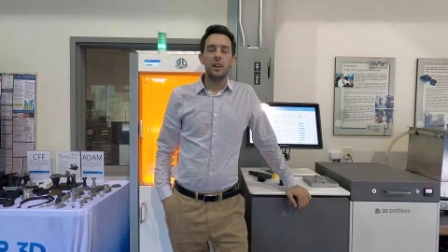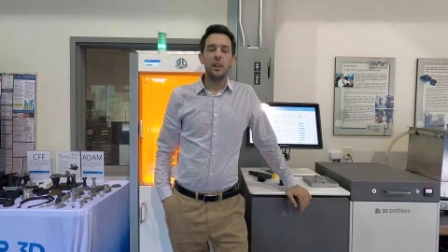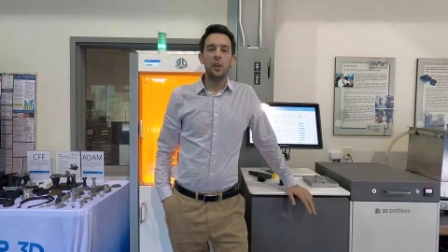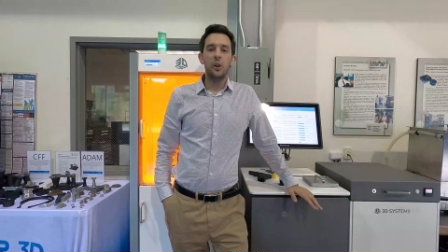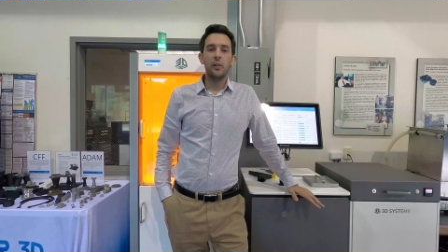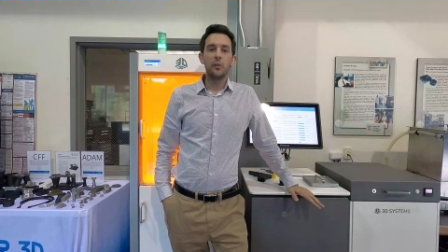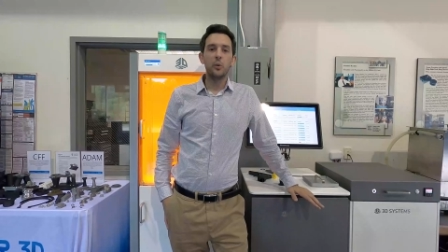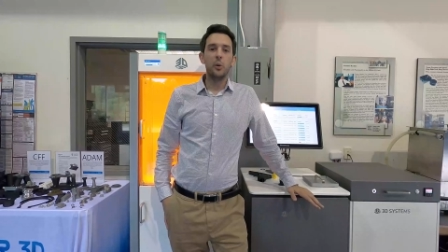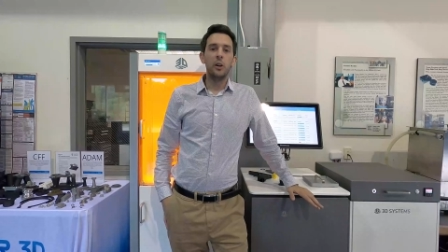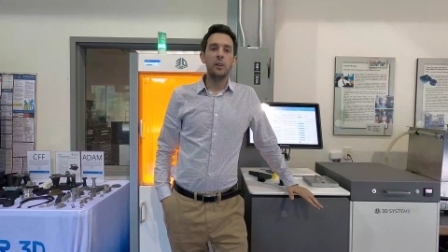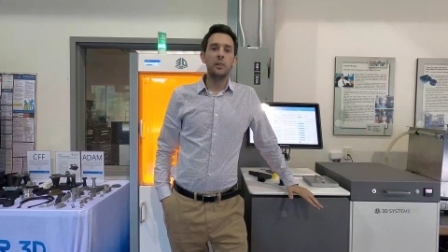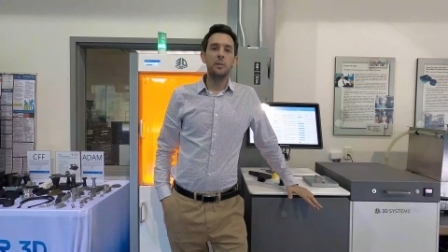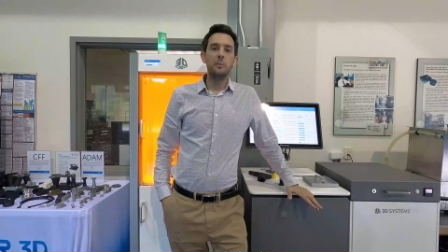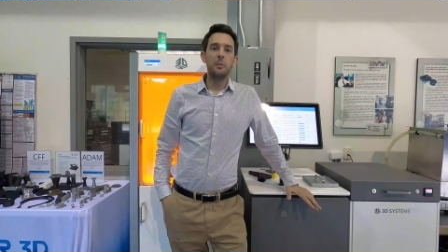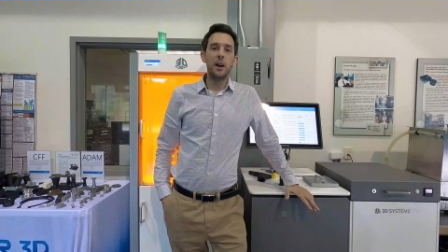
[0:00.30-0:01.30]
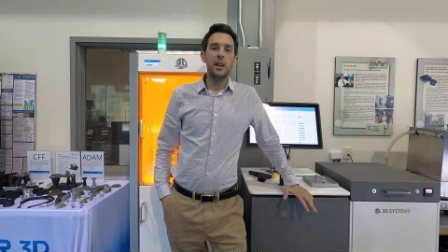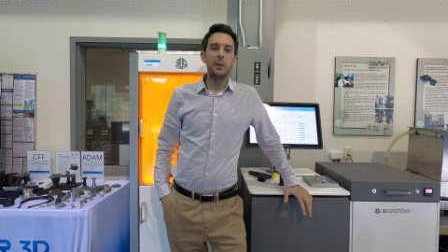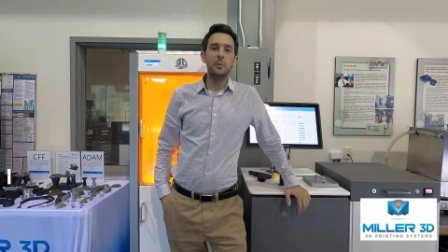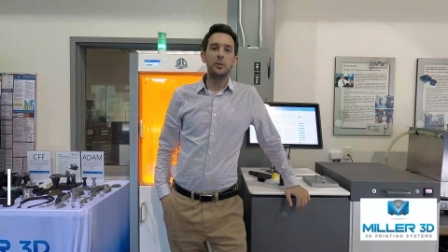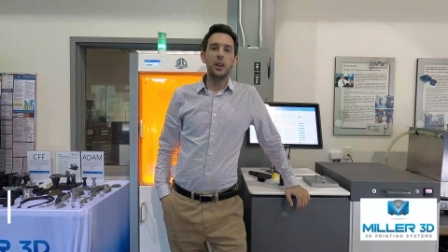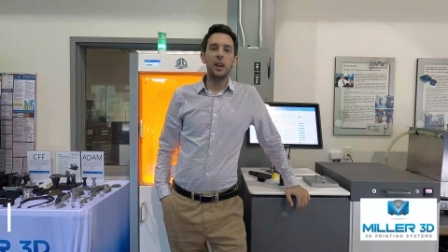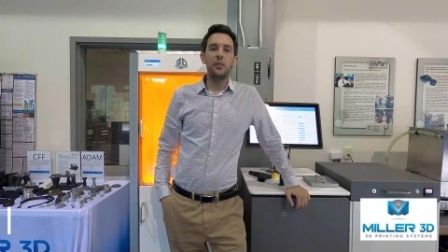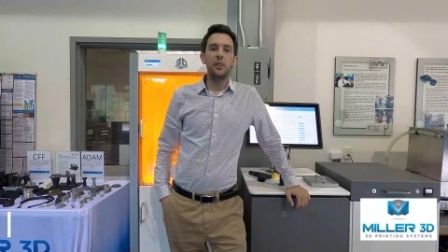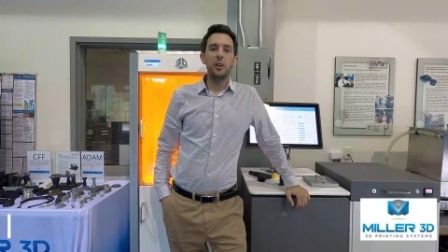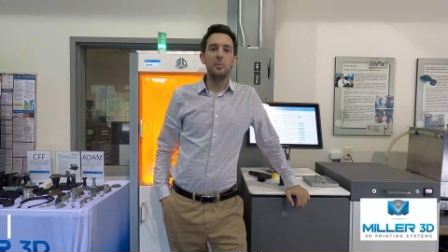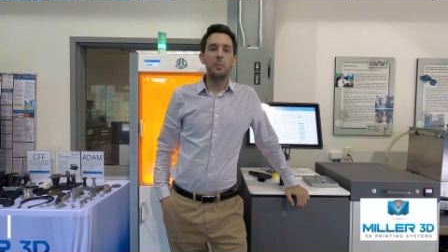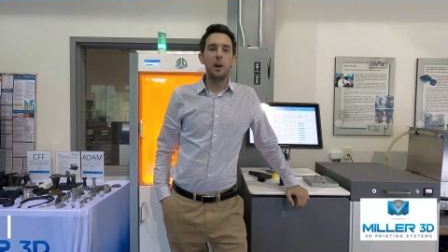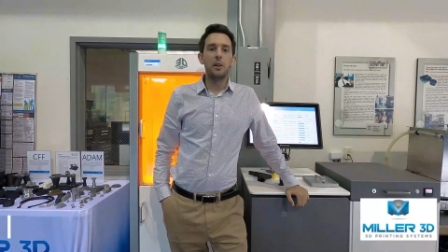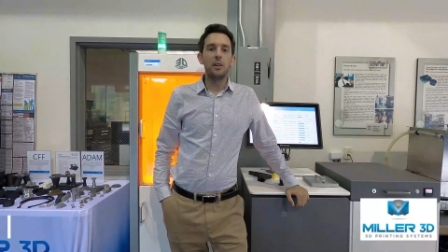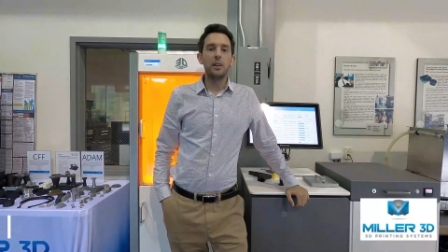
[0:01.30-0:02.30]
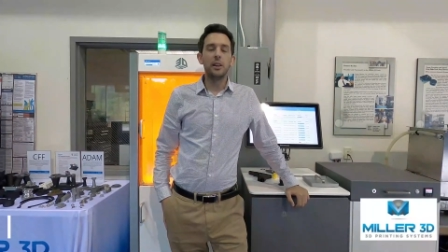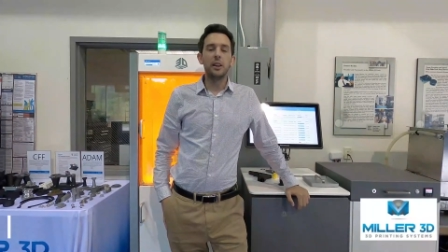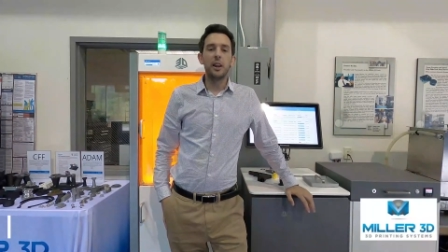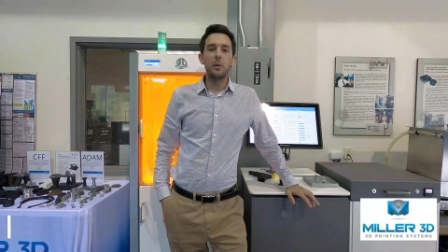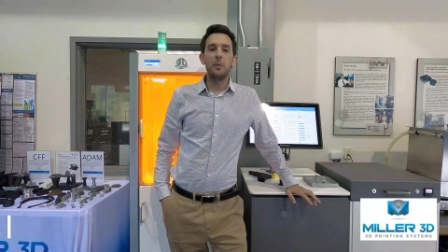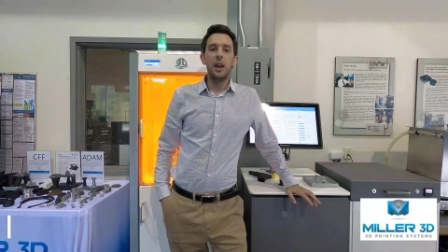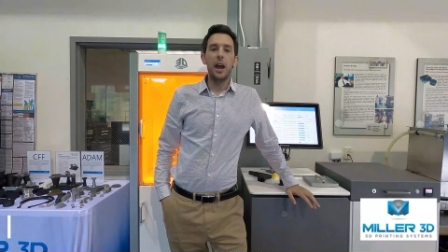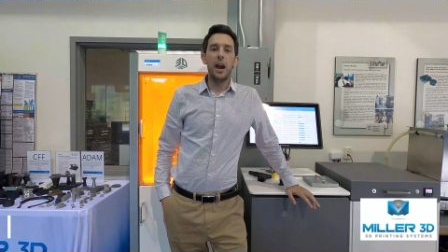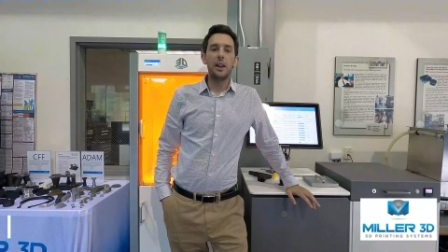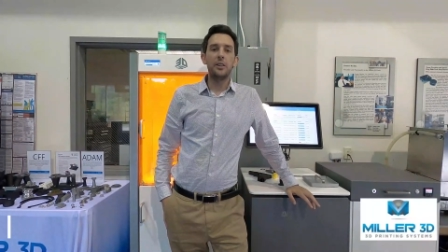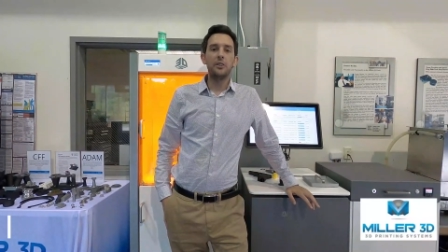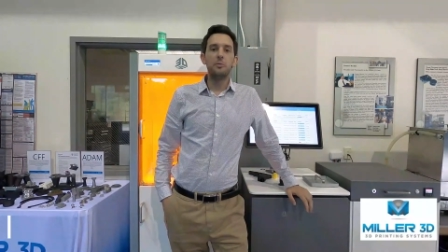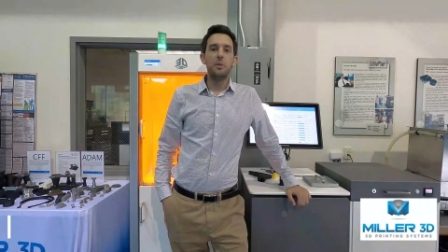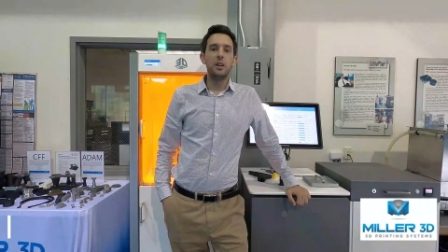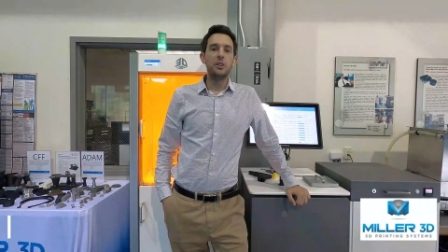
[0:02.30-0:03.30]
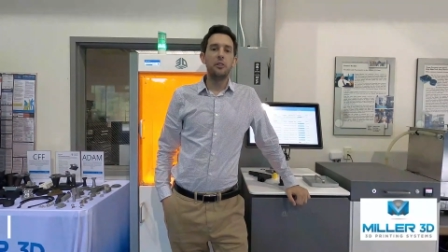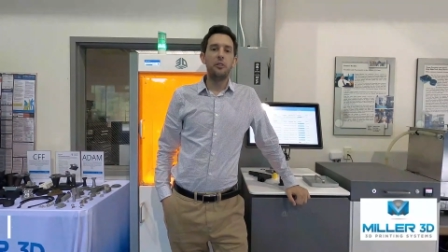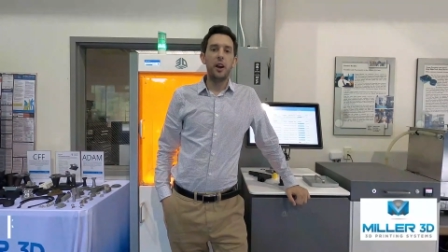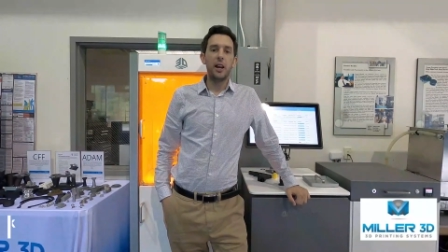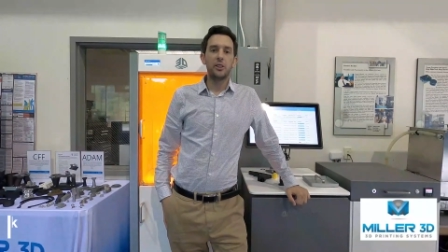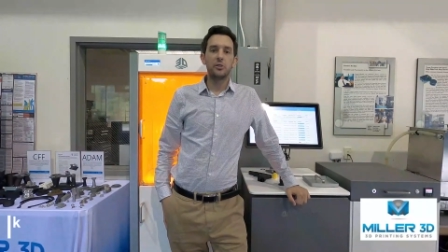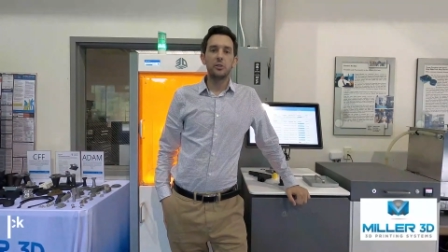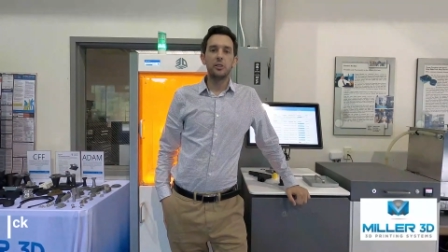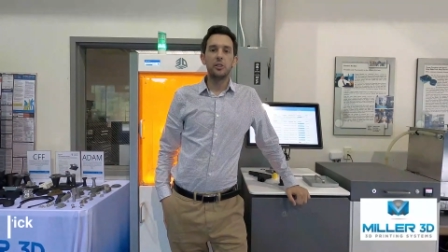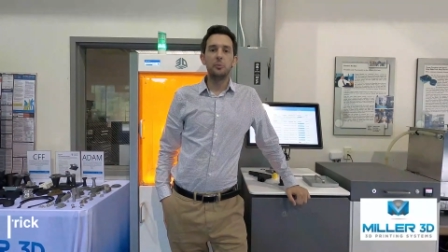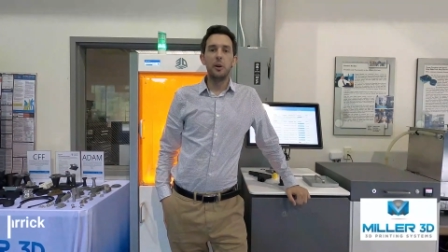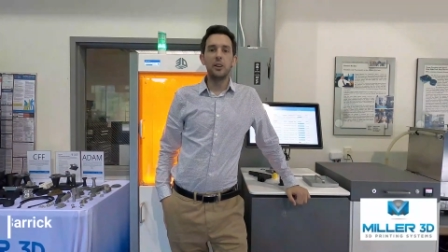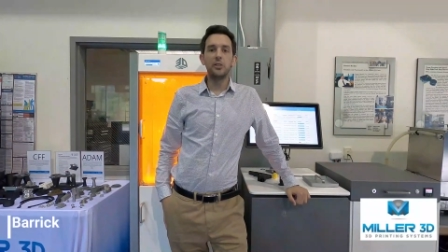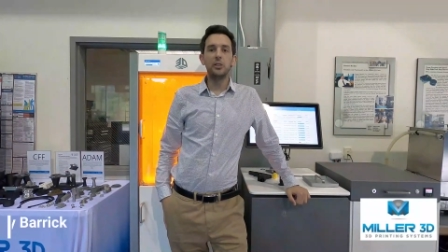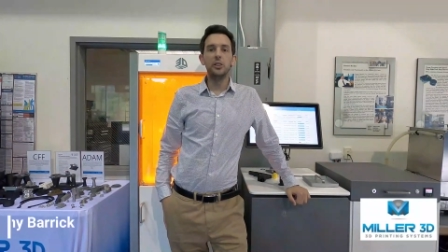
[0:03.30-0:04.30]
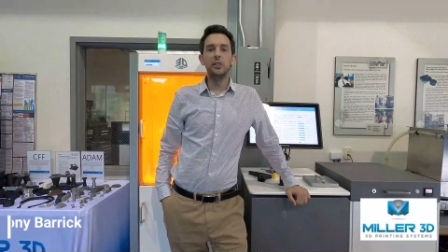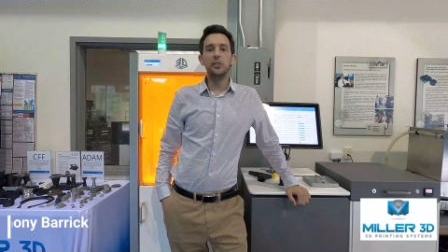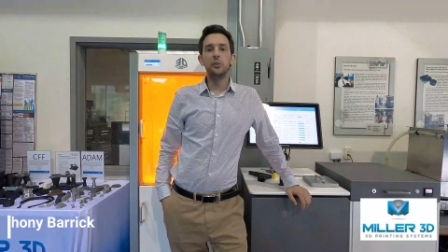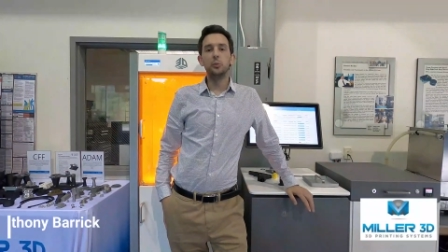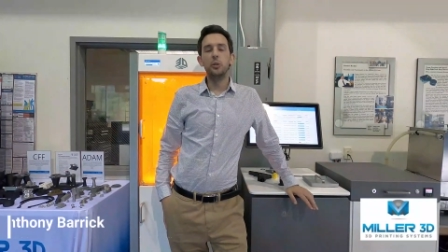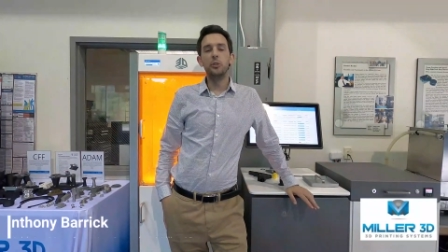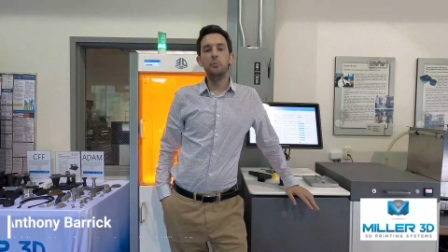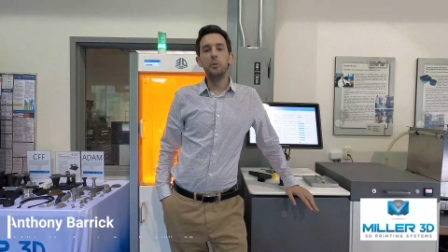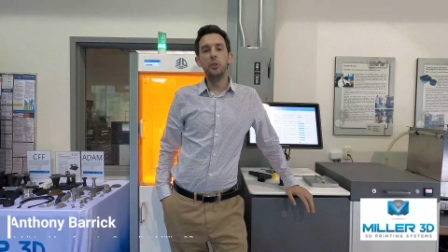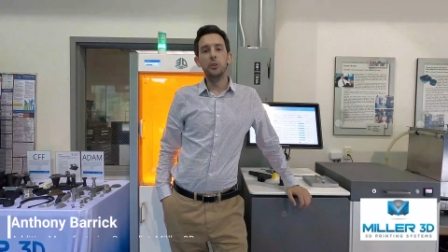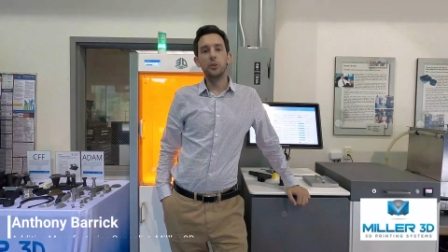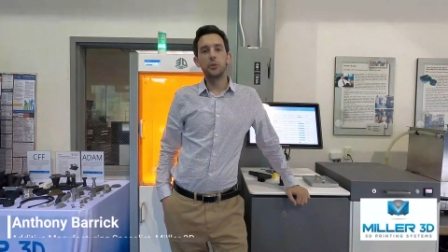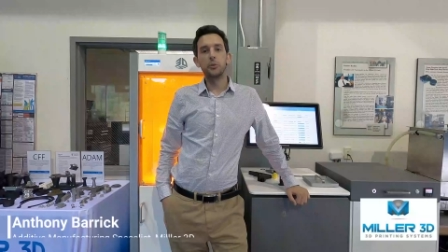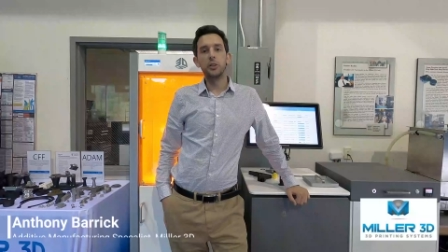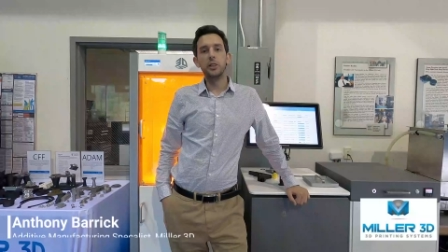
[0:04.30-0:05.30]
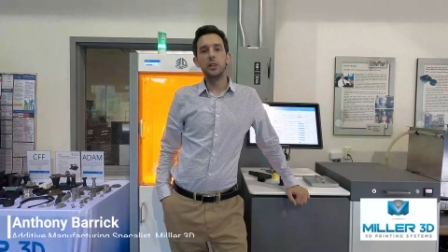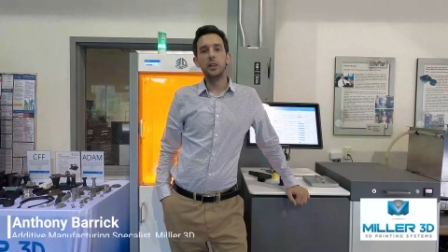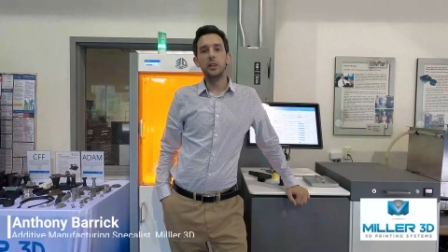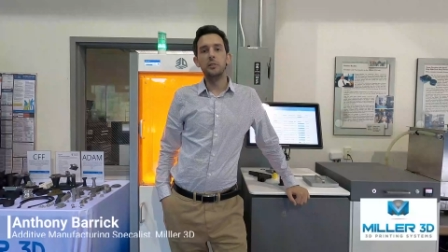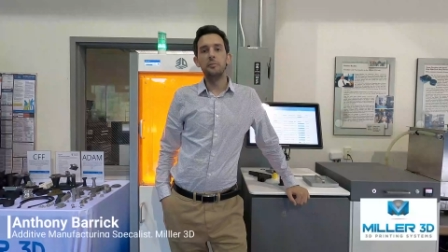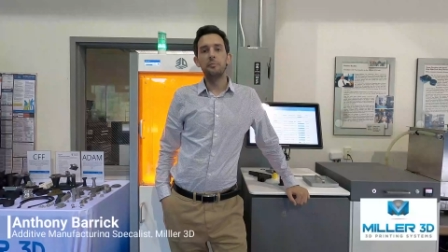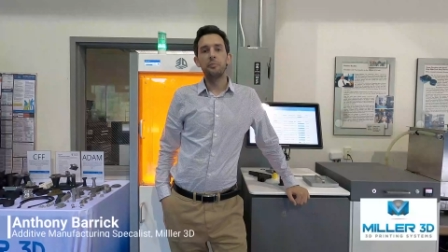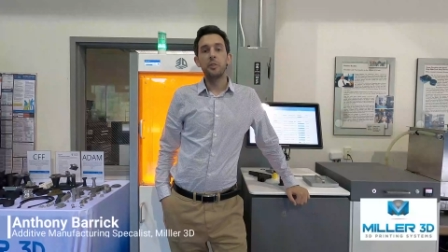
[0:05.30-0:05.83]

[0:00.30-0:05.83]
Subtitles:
Hello everyone, my name is Anthony Barrick and I'm an additive manufacturing specialist with Miller 3D.